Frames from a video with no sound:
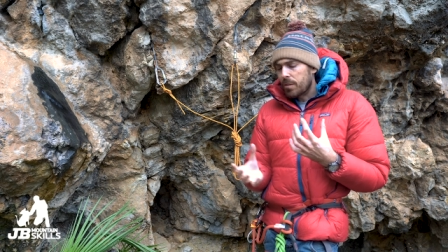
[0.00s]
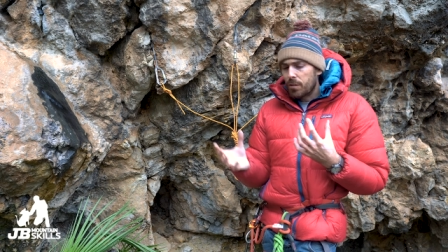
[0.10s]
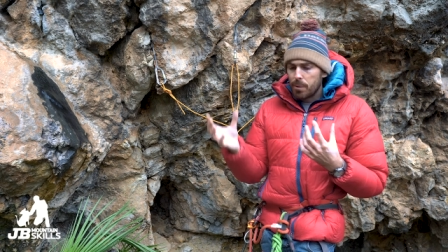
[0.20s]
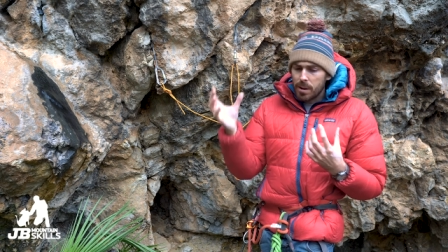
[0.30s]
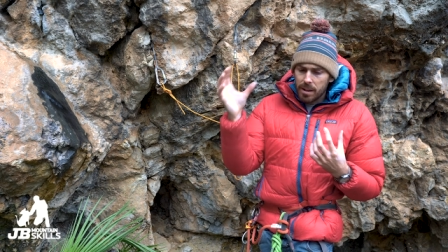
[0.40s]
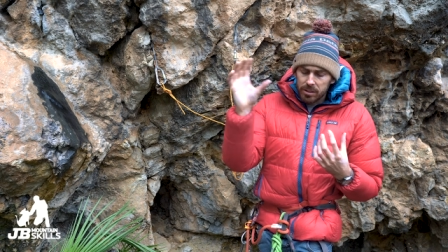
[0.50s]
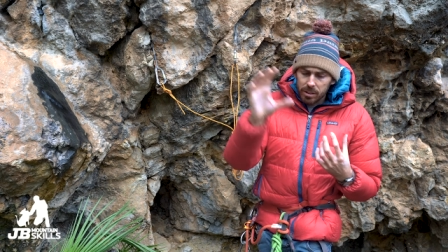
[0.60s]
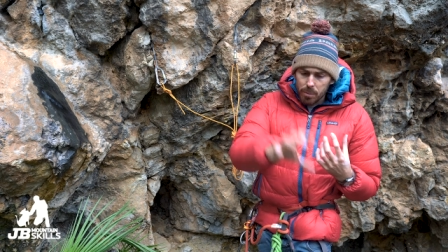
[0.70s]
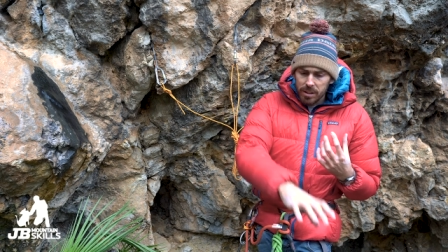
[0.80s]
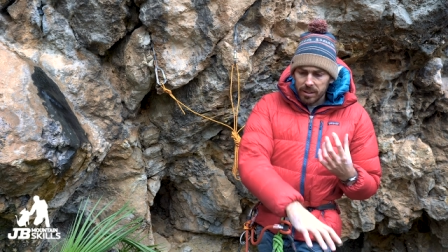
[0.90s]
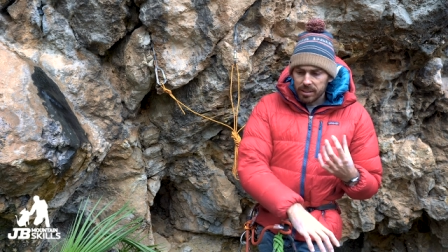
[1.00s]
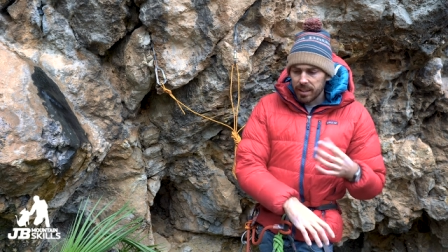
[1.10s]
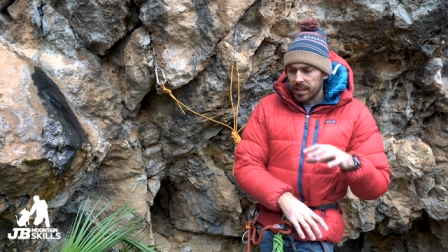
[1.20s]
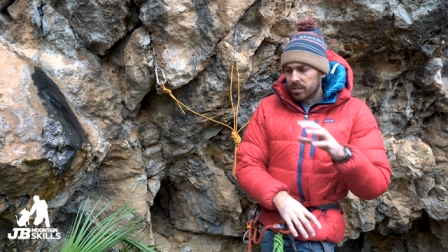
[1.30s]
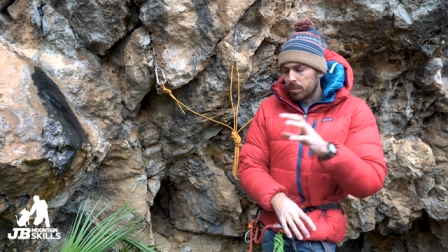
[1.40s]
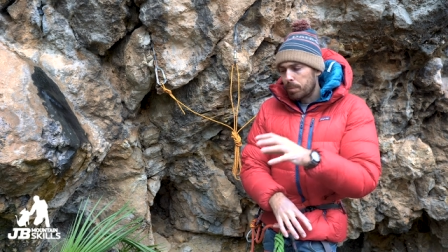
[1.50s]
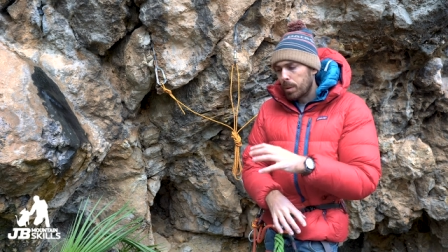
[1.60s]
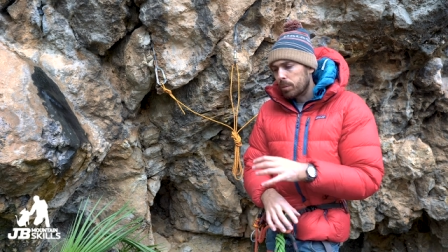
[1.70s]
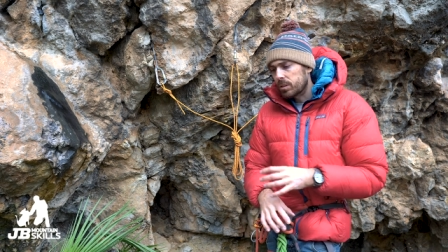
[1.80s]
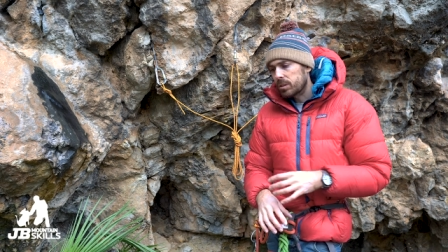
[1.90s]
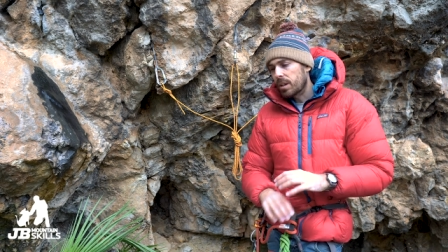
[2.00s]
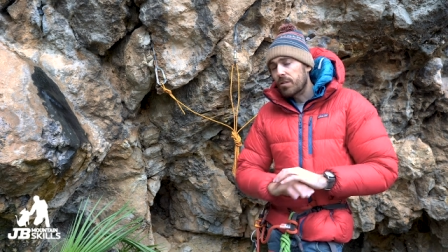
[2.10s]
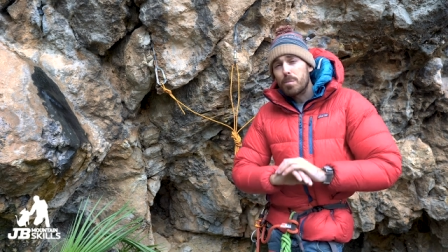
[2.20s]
If you were somewhere in the States on bolts and stuff,